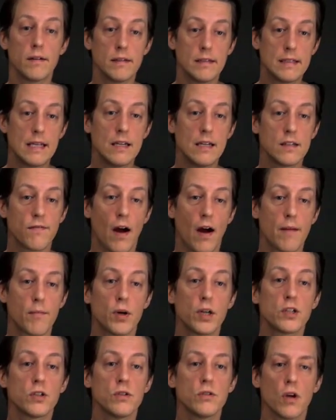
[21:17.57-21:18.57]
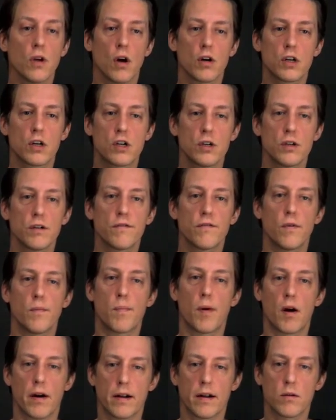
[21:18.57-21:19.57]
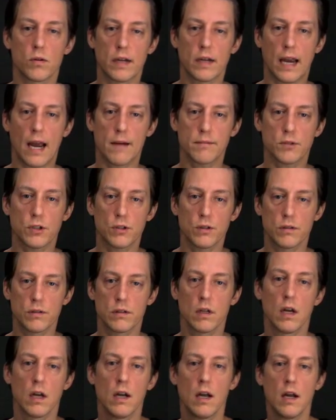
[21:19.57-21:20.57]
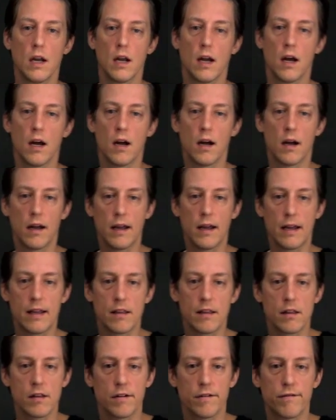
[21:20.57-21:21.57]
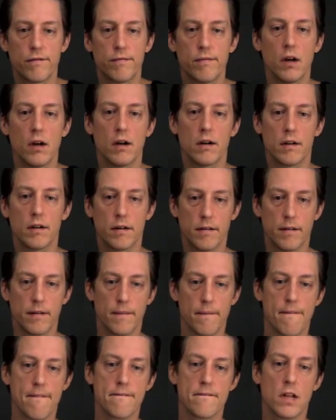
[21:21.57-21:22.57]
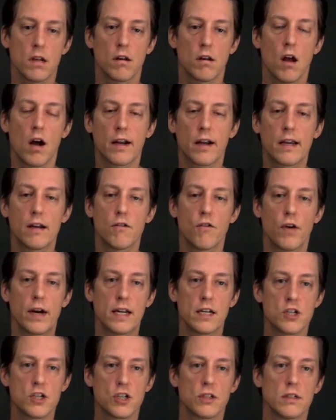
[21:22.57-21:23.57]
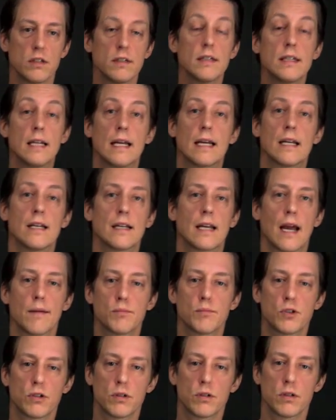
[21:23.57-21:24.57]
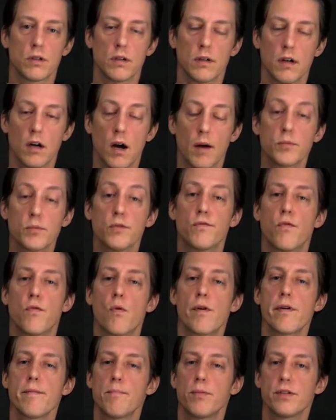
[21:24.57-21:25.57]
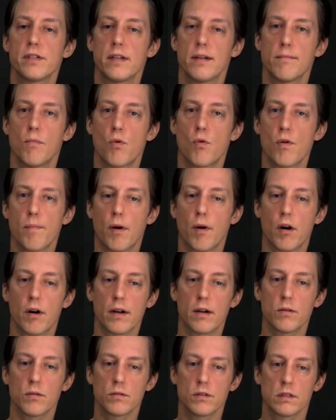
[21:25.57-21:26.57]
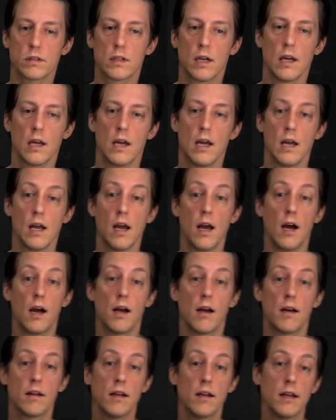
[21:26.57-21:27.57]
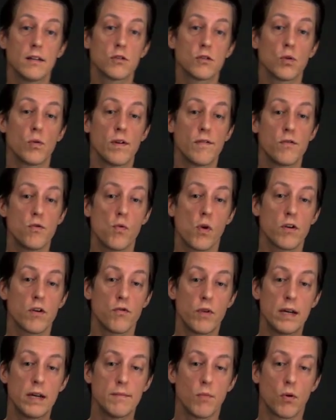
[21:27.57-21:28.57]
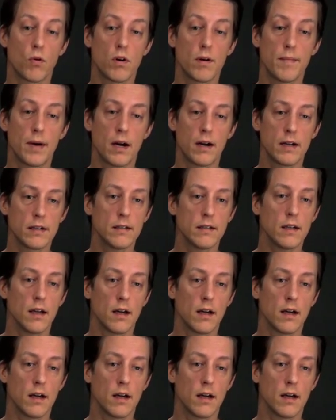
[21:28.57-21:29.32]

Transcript: These vibrations are good for particle capture. In the lock-in range, they can capture up to 40% more particles. And so if you want to read more about it,